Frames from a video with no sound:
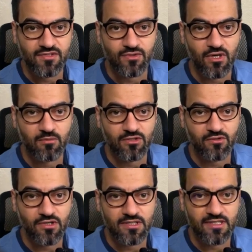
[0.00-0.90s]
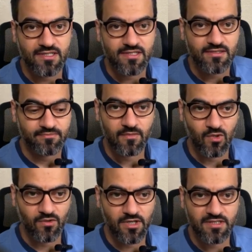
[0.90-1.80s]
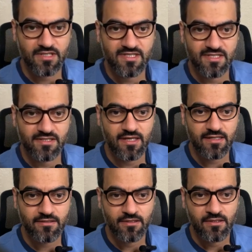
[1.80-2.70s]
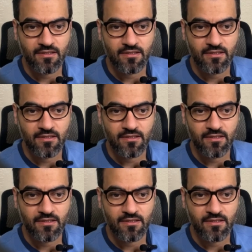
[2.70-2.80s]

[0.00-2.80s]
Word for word: So I'm going to run this. All right, this is done.